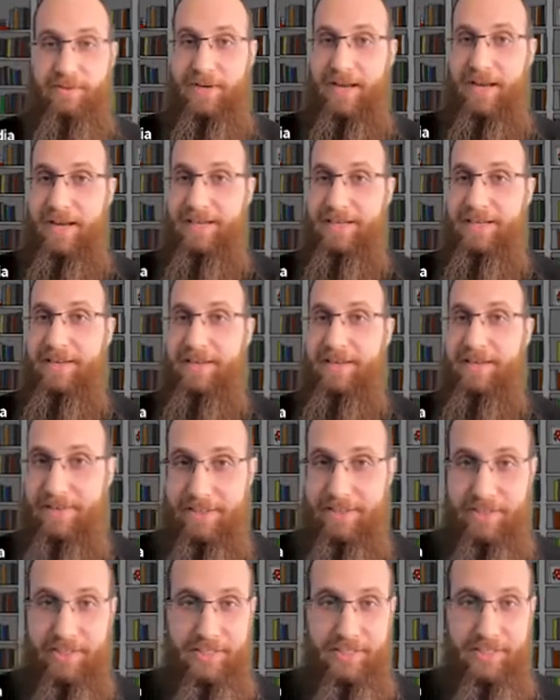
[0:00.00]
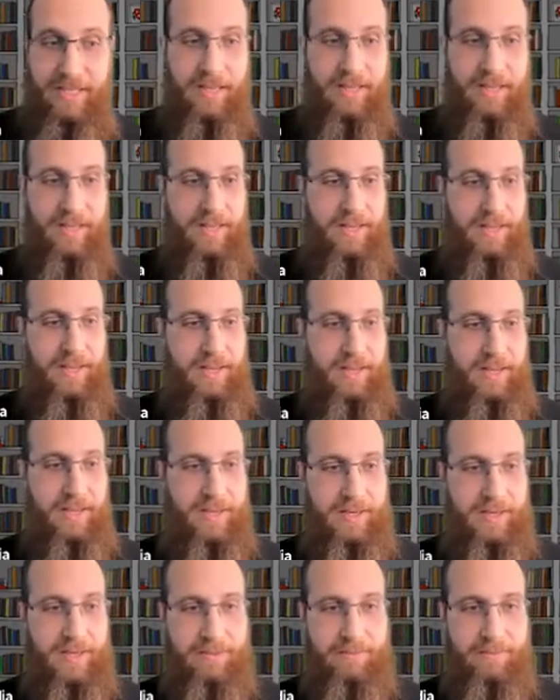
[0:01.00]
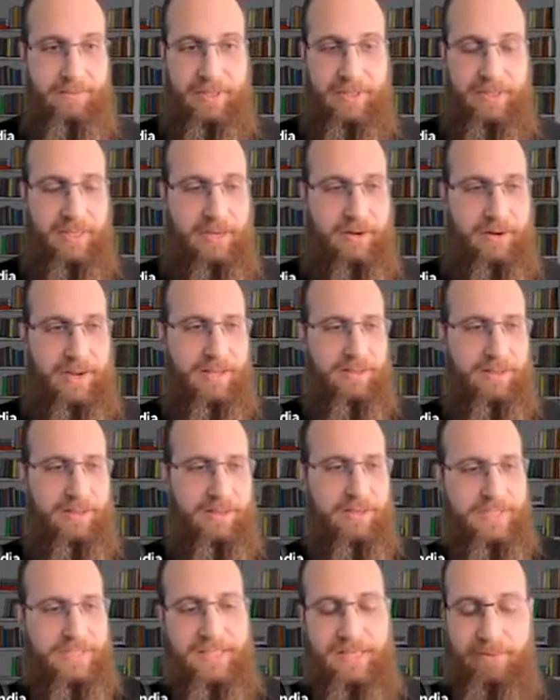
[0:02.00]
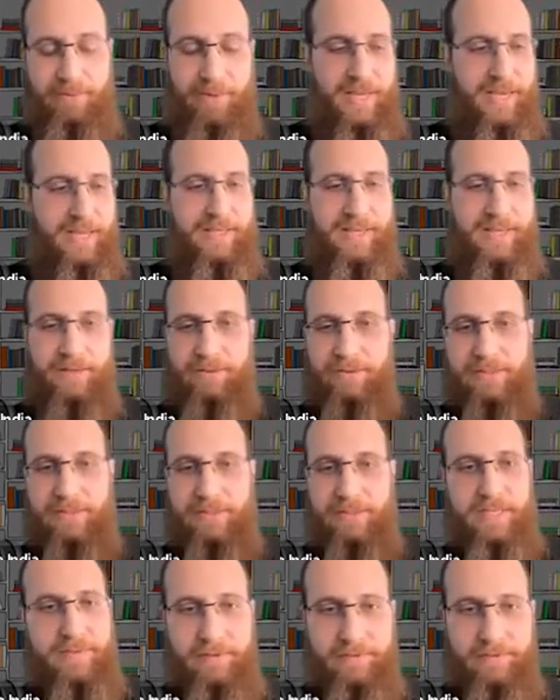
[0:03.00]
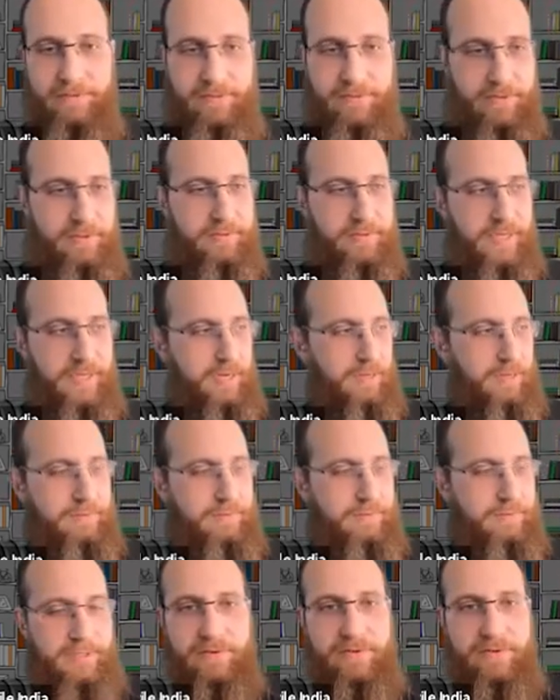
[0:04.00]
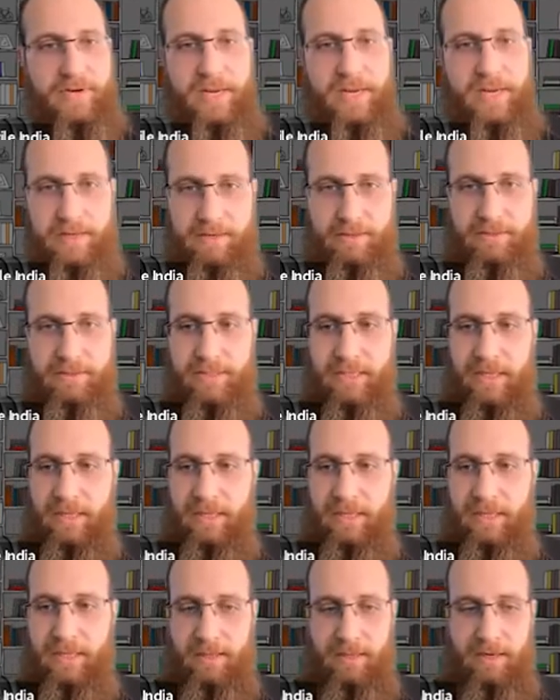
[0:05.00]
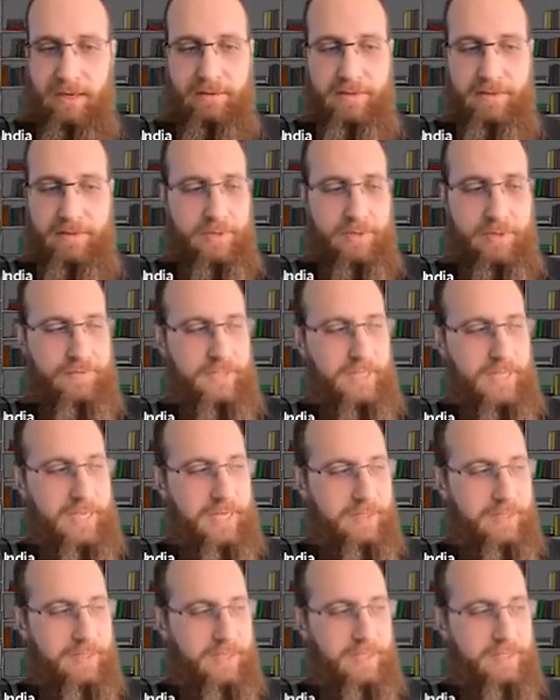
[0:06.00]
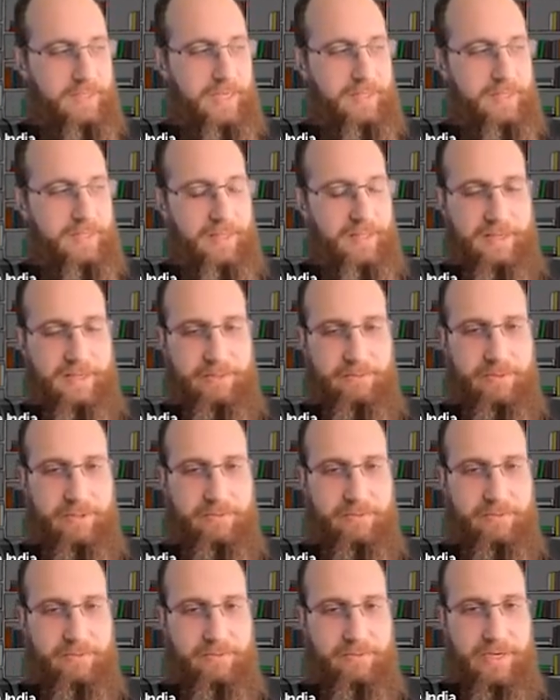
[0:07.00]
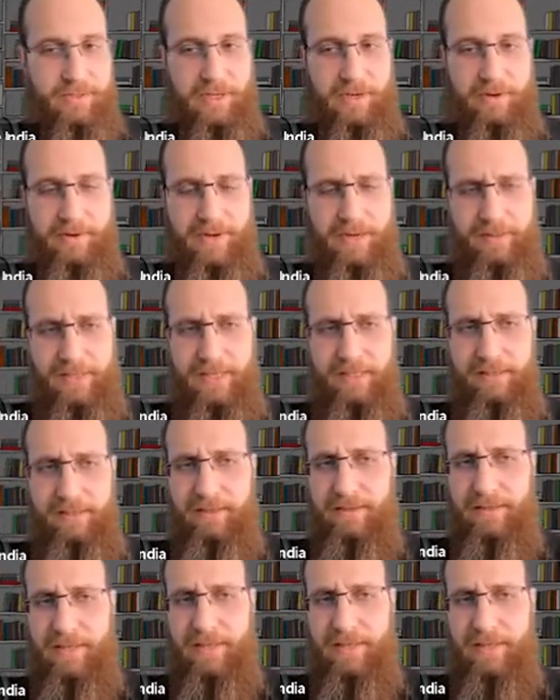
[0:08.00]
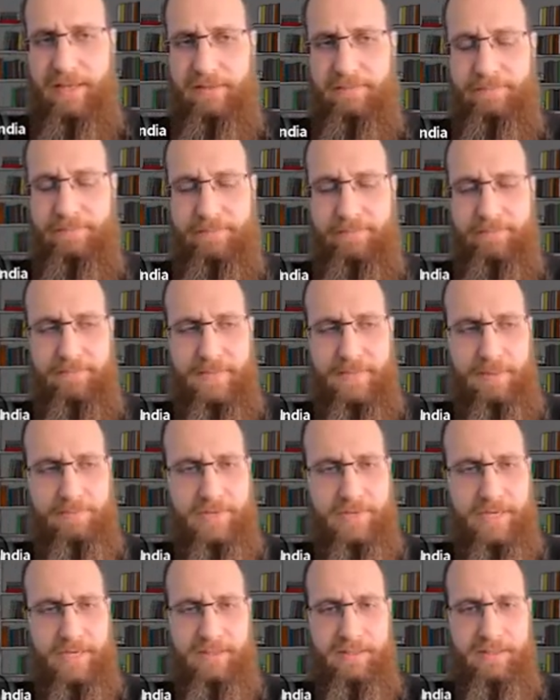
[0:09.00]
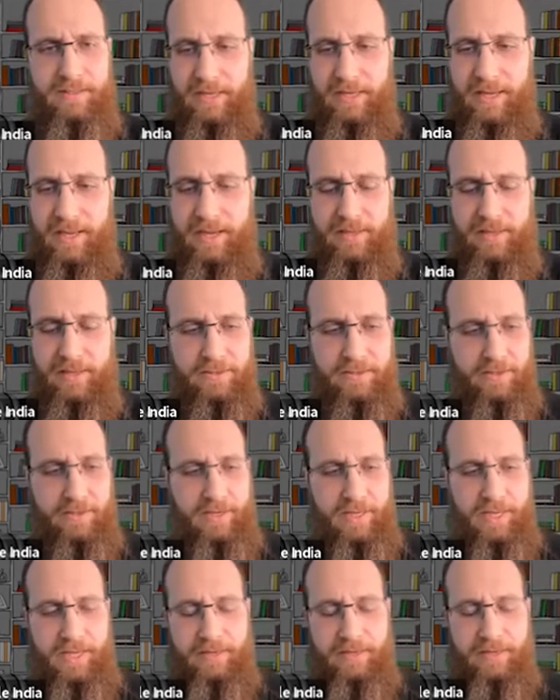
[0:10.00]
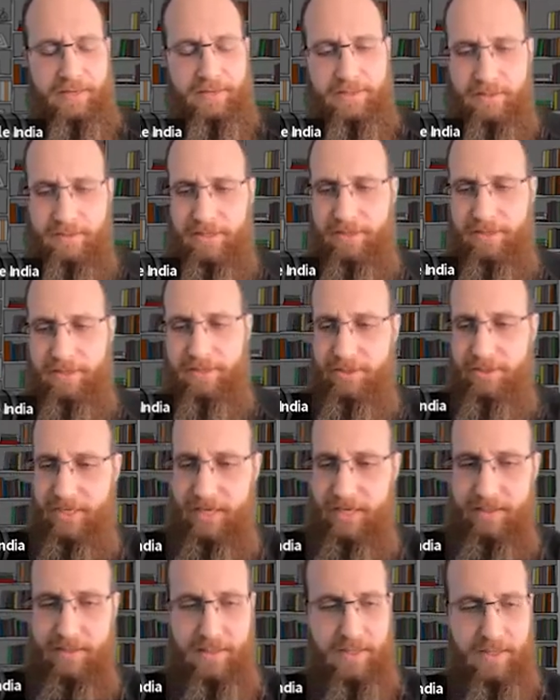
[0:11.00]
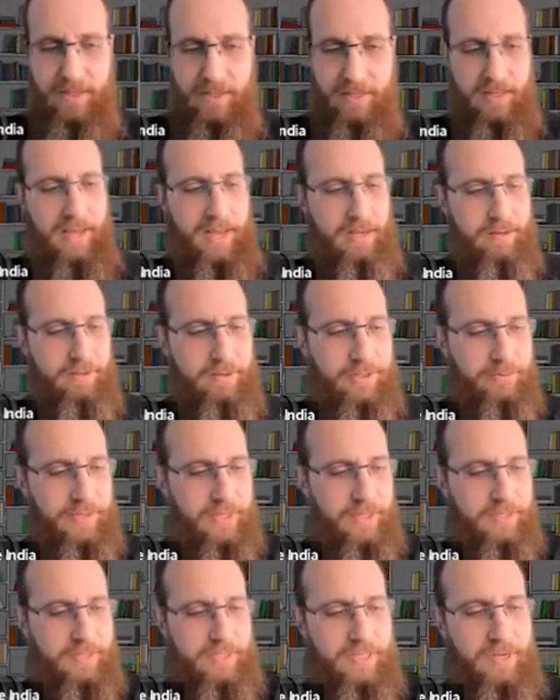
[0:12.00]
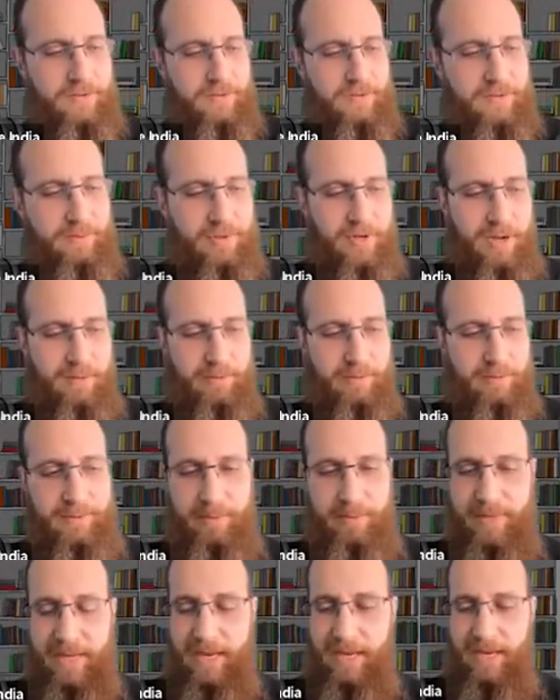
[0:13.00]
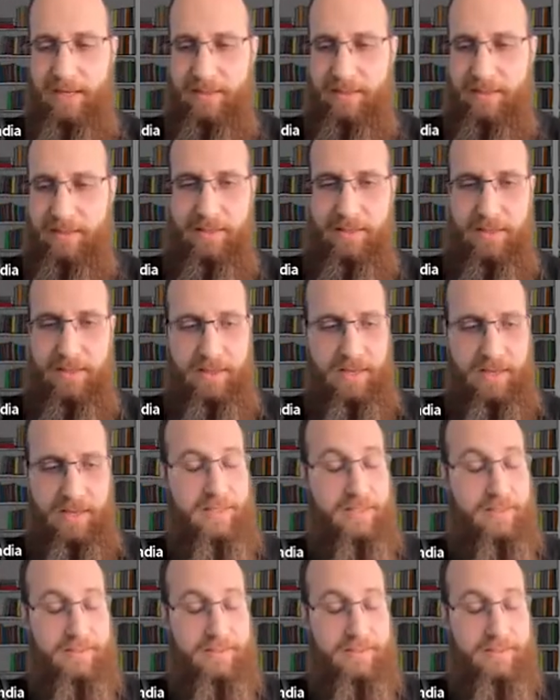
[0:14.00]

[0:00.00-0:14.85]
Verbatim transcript: to a high definition. And well, you know, how long was that take? Well, I had that old T V for, you know, seven or eight years. All right, well, if the last, you just got the last one three years ago, how likely are they to upgrade again? So again, you start to understand how someone has solved the problem in the past. And